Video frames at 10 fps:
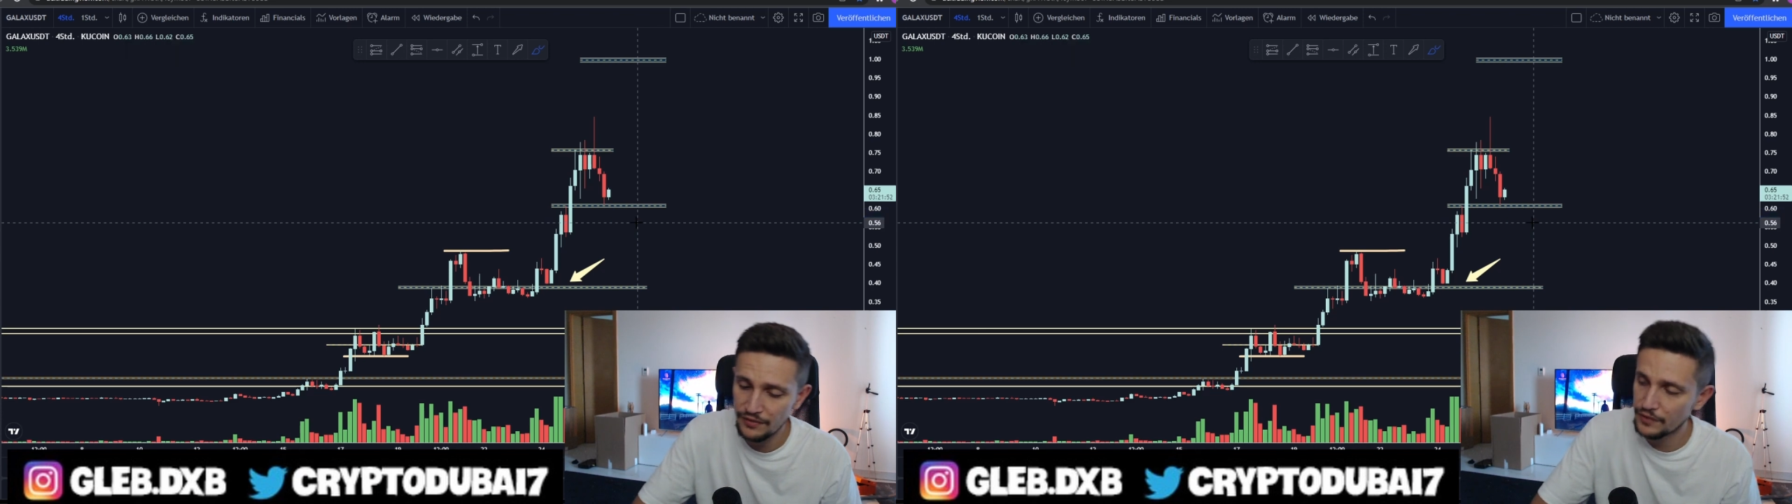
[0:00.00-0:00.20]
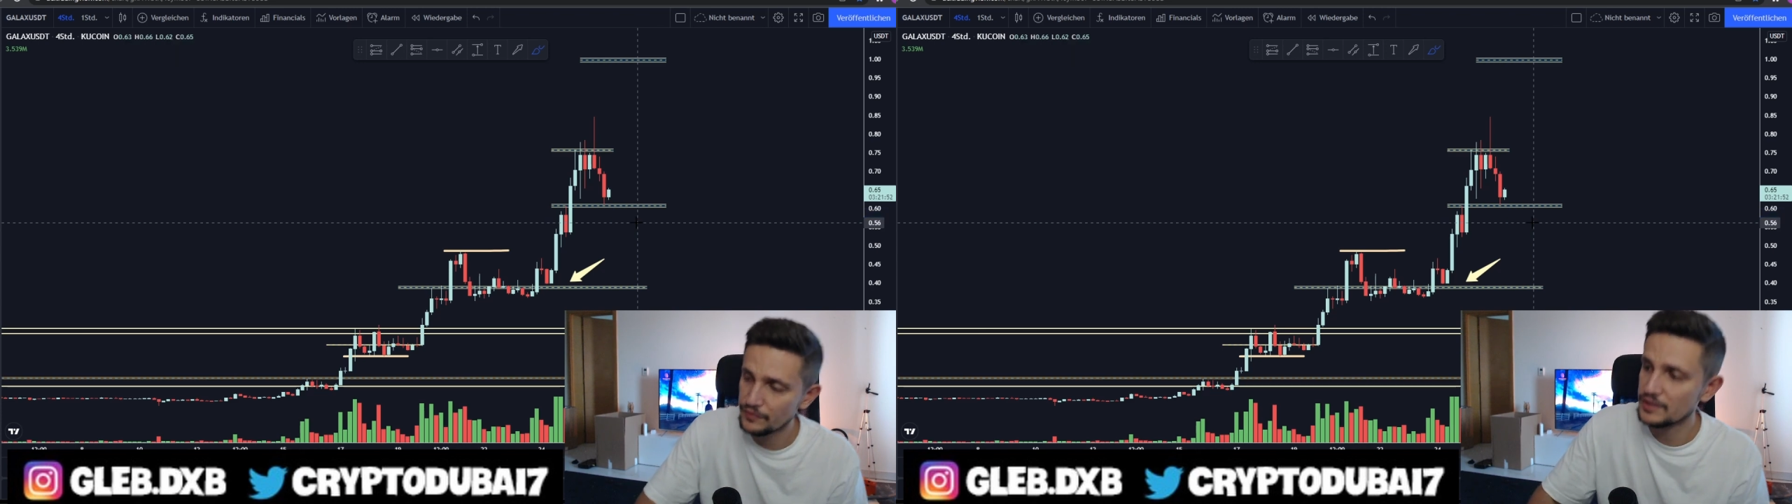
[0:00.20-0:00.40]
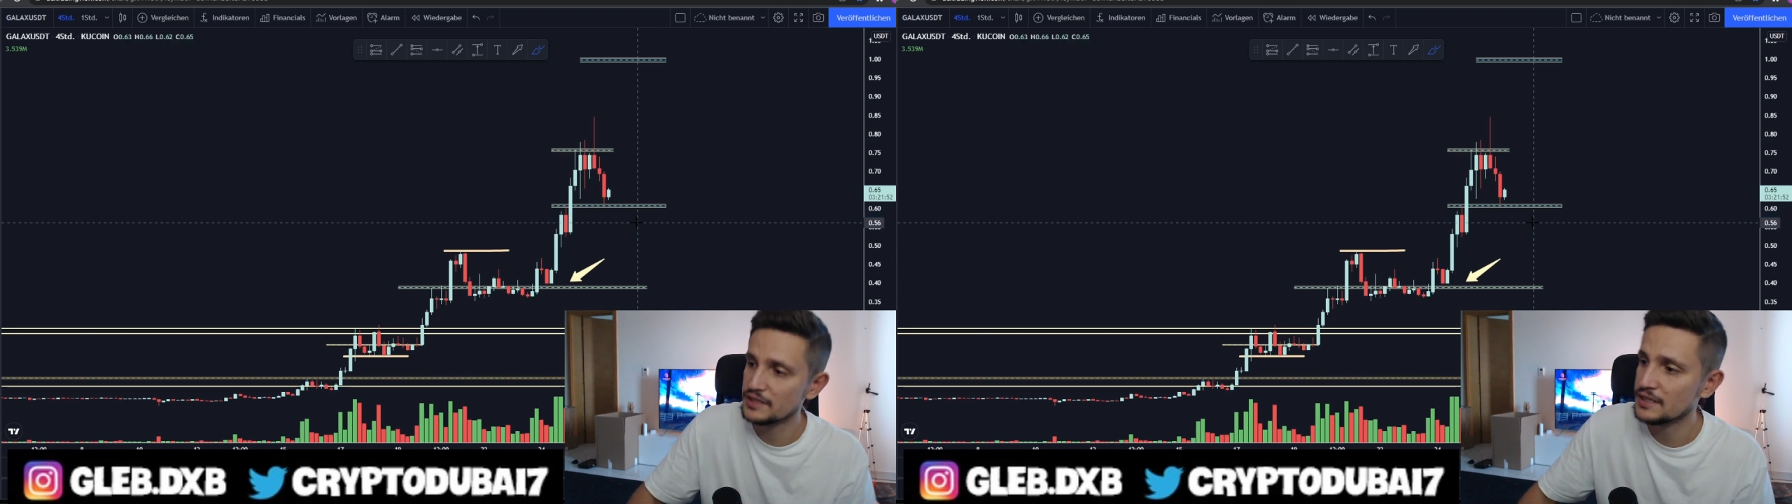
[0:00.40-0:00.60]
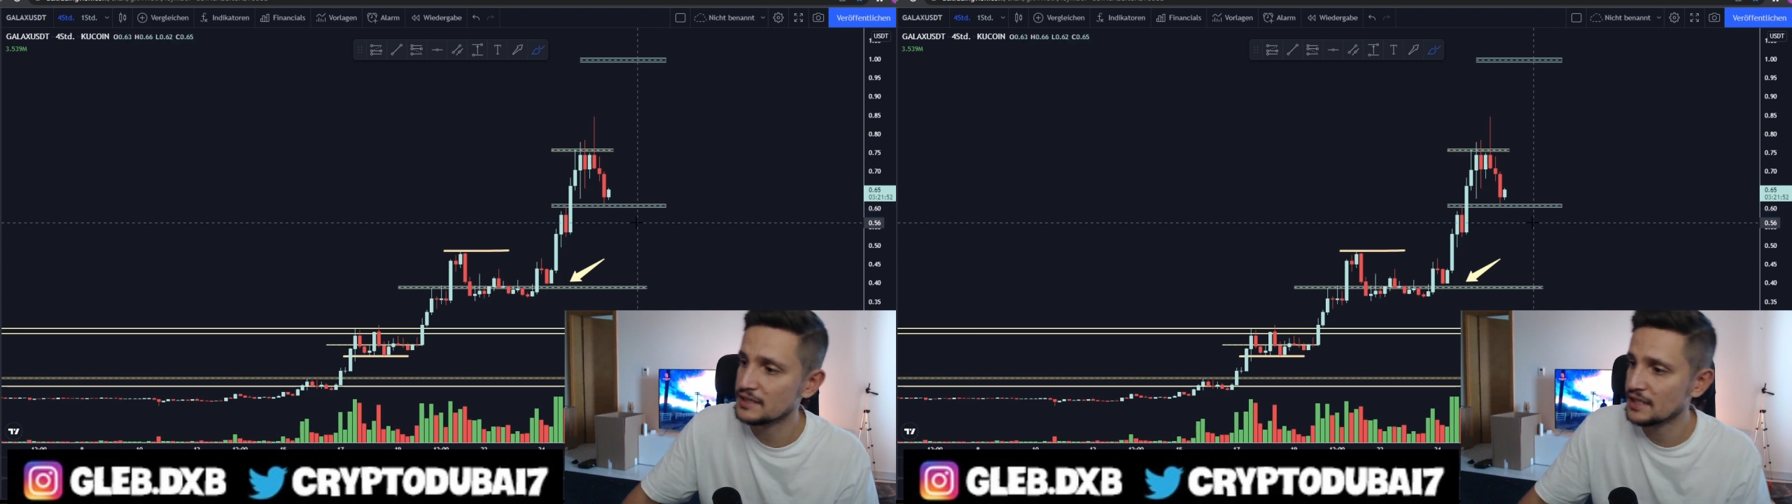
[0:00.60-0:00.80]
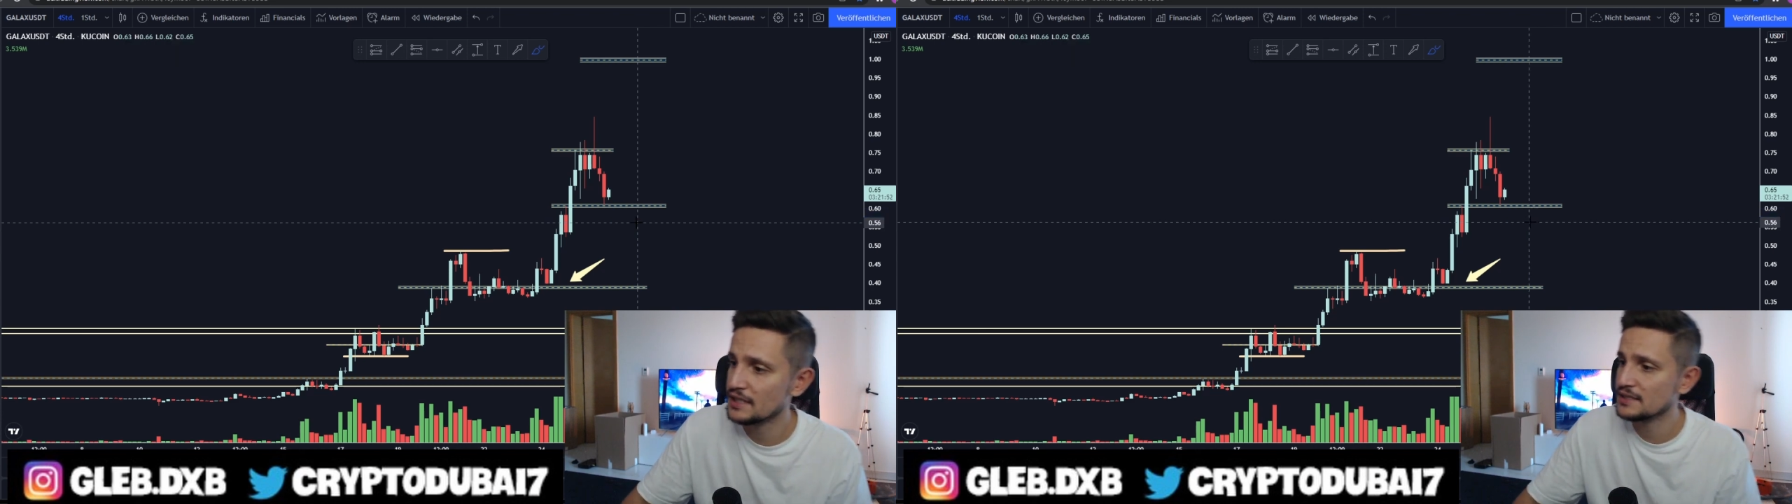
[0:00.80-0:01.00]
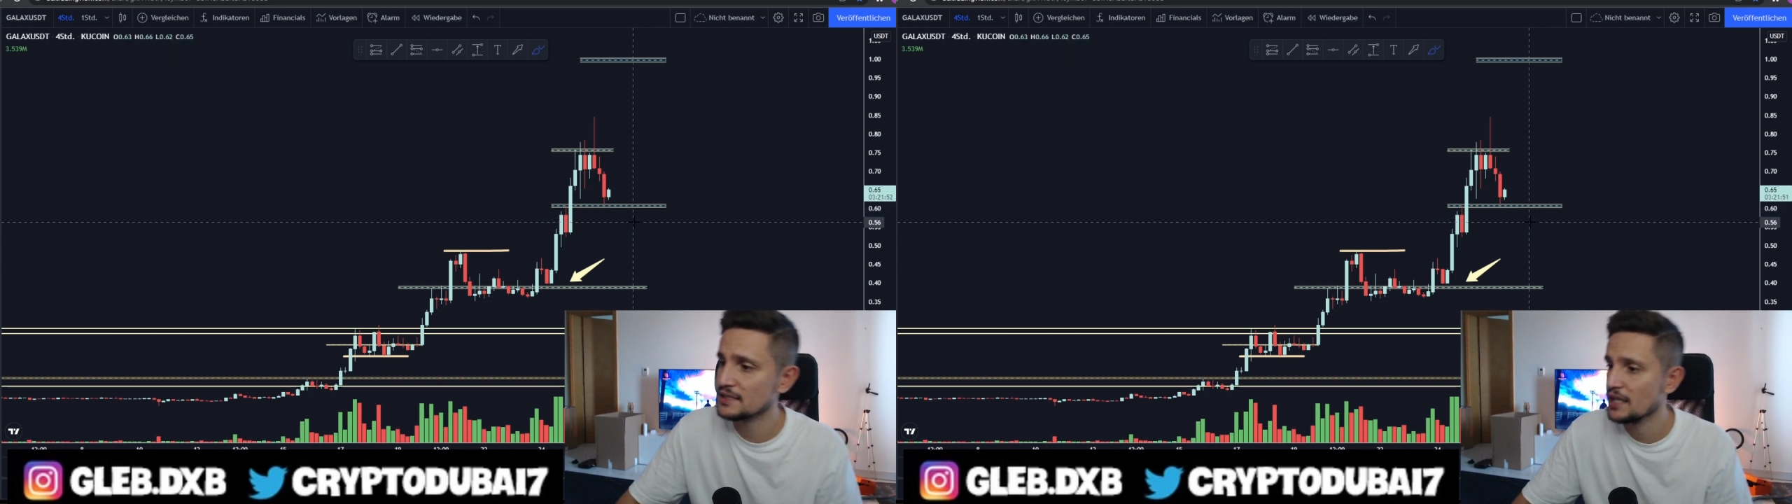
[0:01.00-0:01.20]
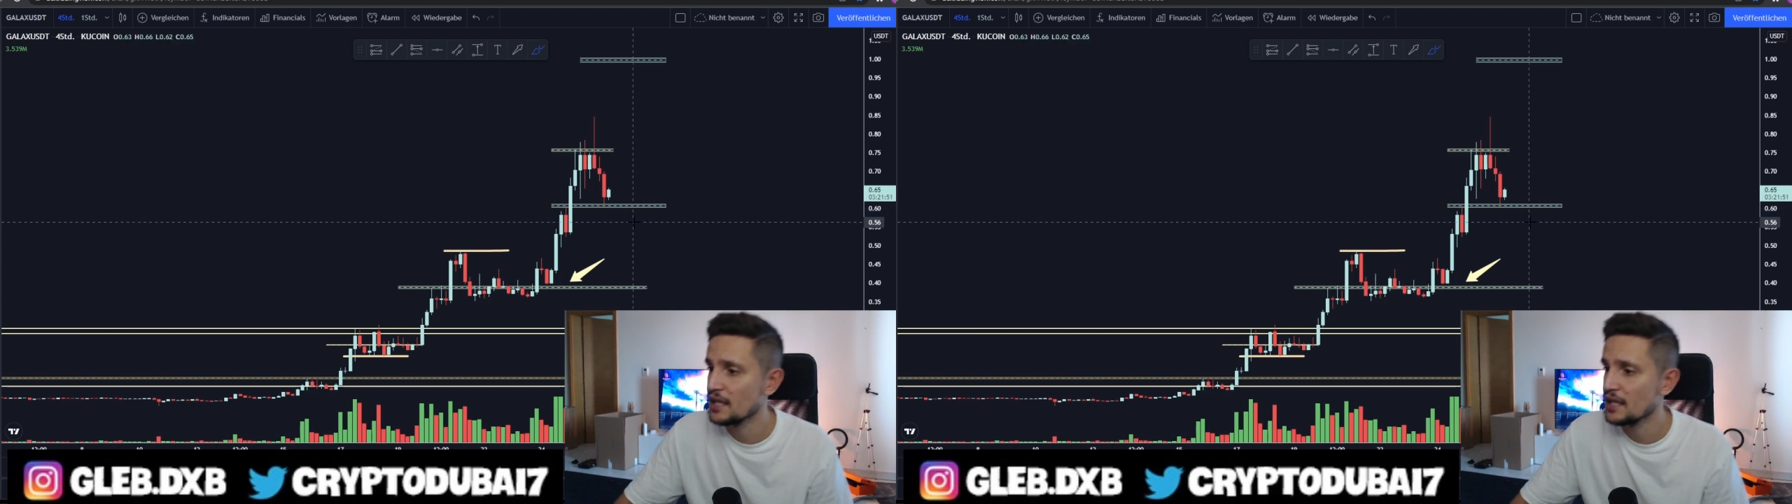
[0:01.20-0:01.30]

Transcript: 56 cents,